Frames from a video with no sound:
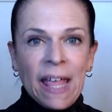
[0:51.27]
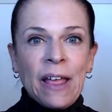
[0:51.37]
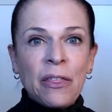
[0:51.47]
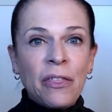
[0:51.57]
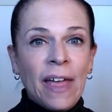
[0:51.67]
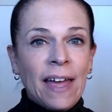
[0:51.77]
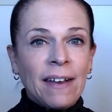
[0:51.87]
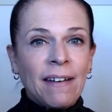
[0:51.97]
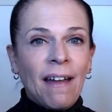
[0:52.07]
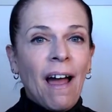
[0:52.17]

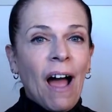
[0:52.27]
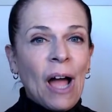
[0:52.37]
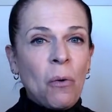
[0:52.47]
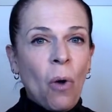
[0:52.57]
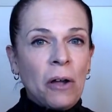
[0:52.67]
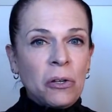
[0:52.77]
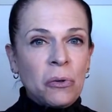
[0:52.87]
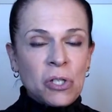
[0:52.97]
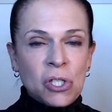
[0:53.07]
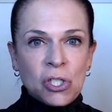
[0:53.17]
Then I want you
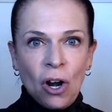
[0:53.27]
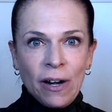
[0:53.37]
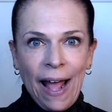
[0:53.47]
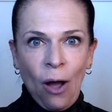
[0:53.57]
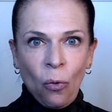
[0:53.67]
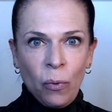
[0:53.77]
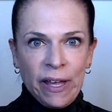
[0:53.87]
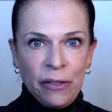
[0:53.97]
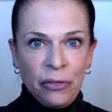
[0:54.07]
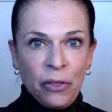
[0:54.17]
to start out
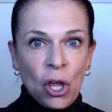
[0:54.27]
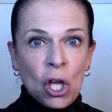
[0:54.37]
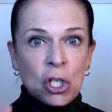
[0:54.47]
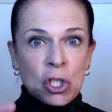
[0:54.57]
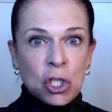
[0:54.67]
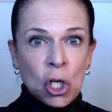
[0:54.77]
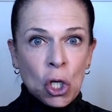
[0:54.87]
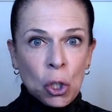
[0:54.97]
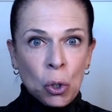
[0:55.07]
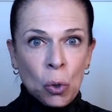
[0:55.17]
with
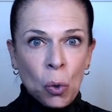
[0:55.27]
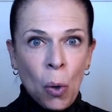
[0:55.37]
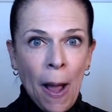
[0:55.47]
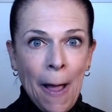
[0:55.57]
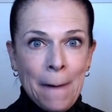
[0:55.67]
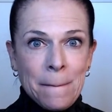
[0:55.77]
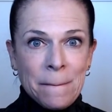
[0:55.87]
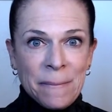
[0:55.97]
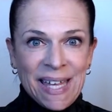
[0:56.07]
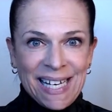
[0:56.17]
two
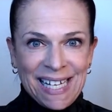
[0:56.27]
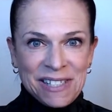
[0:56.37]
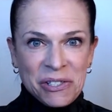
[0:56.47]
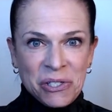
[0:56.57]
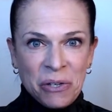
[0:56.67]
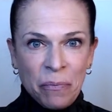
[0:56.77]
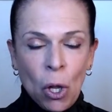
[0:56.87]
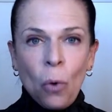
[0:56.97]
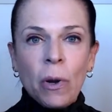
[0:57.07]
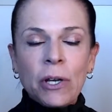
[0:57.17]
minutes
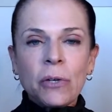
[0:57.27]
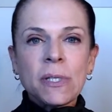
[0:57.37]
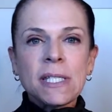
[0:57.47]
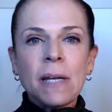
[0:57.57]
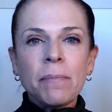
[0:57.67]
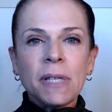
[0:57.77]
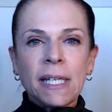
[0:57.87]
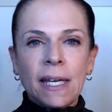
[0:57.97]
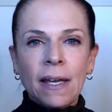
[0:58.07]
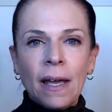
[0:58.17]
where you
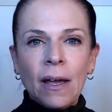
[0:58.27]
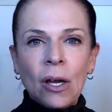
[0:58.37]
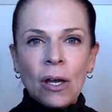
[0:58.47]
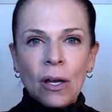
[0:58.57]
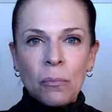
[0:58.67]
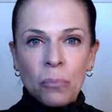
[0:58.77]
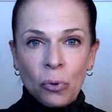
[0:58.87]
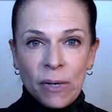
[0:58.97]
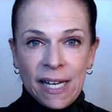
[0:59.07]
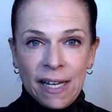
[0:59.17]
simply
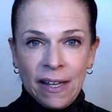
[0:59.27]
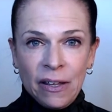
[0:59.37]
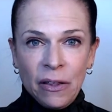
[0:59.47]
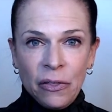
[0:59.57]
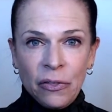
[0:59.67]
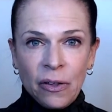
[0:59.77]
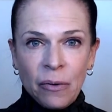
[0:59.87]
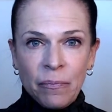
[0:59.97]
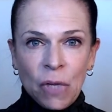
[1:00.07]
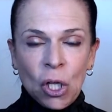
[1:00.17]
breathe,
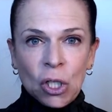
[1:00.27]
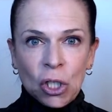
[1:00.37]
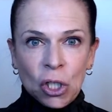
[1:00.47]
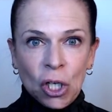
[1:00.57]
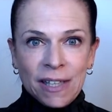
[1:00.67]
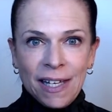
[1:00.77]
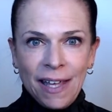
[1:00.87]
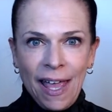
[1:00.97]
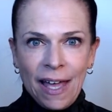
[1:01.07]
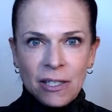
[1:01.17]
look at the
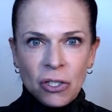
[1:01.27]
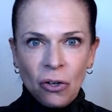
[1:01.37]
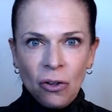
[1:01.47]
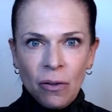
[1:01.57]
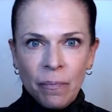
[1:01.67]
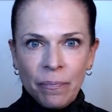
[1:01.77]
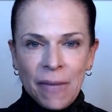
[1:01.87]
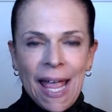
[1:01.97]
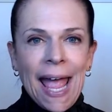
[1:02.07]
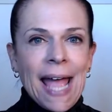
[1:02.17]
candle,
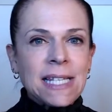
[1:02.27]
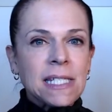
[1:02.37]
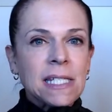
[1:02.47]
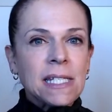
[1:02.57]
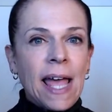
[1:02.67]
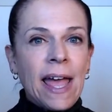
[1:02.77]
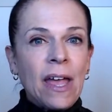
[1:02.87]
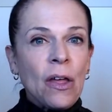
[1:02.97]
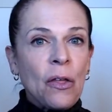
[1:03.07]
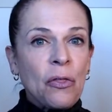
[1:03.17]
and
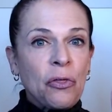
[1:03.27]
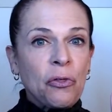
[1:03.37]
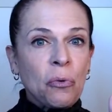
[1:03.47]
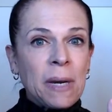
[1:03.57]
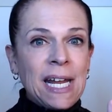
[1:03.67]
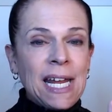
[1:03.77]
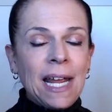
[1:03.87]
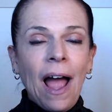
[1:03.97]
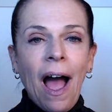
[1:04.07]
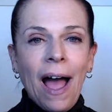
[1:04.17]
say
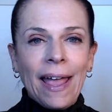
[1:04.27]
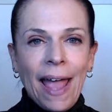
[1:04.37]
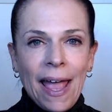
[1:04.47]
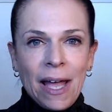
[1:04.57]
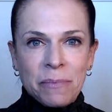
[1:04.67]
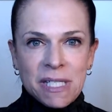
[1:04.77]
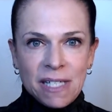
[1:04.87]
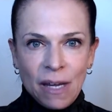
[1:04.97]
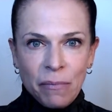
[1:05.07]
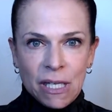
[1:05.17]
three I am
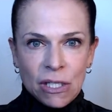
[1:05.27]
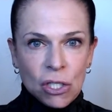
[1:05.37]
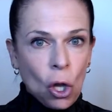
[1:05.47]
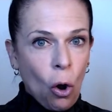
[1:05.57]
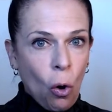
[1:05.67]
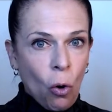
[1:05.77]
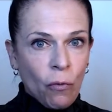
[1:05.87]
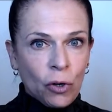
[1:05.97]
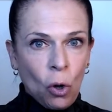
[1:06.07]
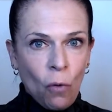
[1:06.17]
statements
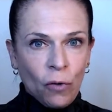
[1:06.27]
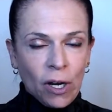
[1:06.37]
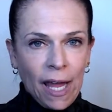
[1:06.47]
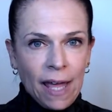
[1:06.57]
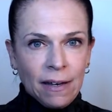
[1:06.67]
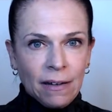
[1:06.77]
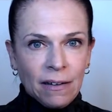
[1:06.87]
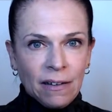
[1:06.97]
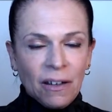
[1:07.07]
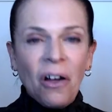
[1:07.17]
over and over again.
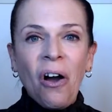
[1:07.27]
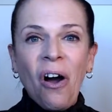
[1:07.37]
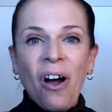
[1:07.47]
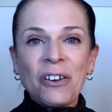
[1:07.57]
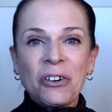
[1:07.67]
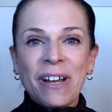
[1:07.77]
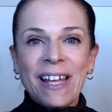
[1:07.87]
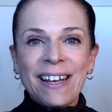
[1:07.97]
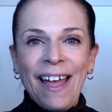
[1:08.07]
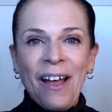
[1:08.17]
On your
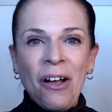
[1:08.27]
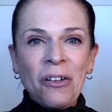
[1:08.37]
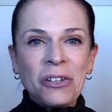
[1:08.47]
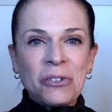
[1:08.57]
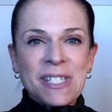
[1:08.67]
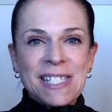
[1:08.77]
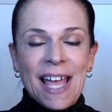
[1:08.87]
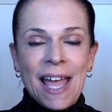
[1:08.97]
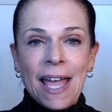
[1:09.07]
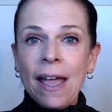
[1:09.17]
inhale, you'll
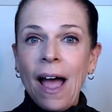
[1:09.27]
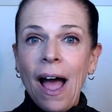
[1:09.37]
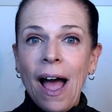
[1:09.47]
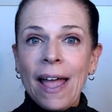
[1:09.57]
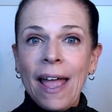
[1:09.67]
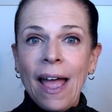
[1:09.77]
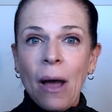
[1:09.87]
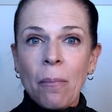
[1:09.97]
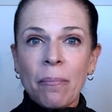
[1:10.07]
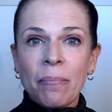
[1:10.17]
say I
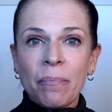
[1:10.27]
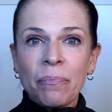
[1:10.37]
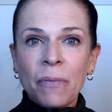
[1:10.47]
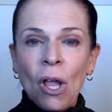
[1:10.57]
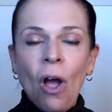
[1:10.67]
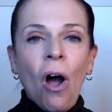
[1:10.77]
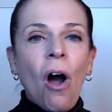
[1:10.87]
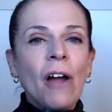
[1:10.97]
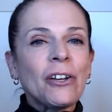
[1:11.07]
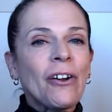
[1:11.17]
am.
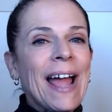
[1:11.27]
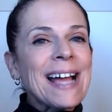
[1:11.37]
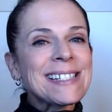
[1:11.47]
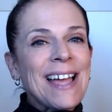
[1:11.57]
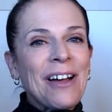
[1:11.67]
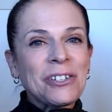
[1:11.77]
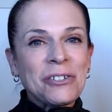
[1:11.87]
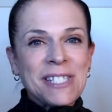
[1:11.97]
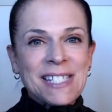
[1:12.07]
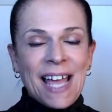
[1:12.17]
On your exhale,
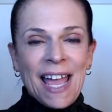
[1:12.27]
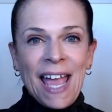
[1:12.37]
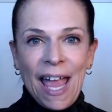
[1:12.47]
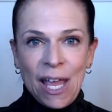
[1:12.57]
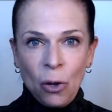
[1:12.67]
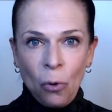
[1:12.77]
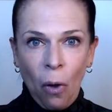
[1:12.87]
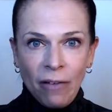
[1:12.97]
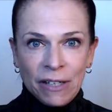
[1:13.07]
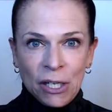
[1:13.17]
you'll say a
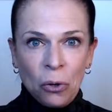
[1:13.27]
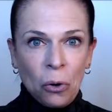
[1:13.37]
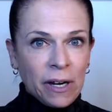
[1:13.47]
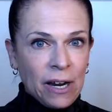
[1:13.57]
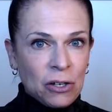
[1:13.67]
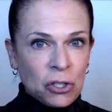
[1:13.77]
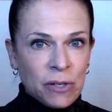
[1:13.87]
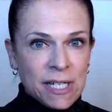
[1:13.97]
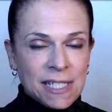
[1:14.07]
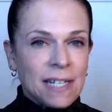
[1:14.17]
quality or
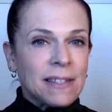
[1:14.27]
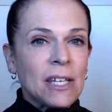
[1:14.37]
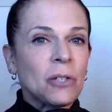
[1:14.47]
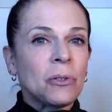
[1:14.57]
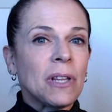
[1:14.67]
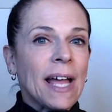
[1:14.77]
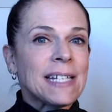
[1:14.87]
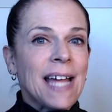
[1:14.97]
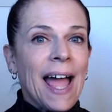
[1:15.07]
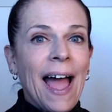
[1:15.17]
characteristic that you'd like
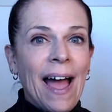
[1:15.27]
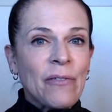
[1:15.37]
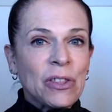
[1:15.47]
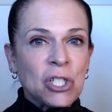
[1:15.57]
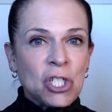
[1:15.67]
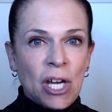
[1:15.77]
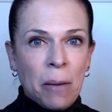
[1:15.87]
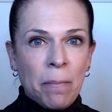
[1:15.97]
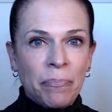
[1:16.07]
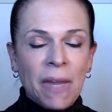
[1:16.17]
to have in the
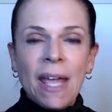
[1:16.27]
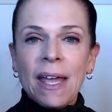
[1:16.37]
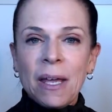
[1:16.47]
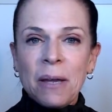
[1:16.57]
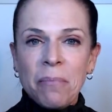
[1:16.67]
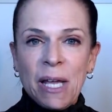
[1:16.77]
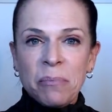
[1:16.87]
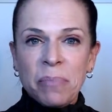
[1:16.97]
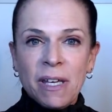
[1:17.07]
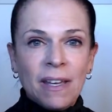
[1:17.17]
gym. It
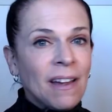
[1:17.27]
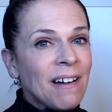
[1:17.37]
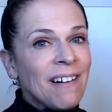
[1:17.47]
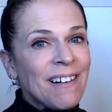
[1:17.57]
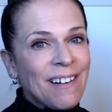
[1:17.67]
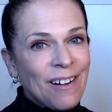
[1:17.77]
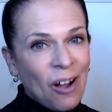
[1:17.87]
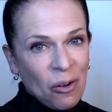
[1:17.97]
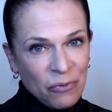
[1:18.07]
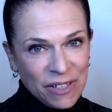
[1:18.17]
might be
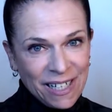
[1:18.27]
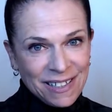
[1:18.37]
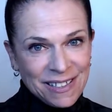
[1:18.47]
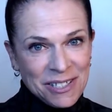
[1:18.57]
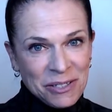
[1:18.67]
confident.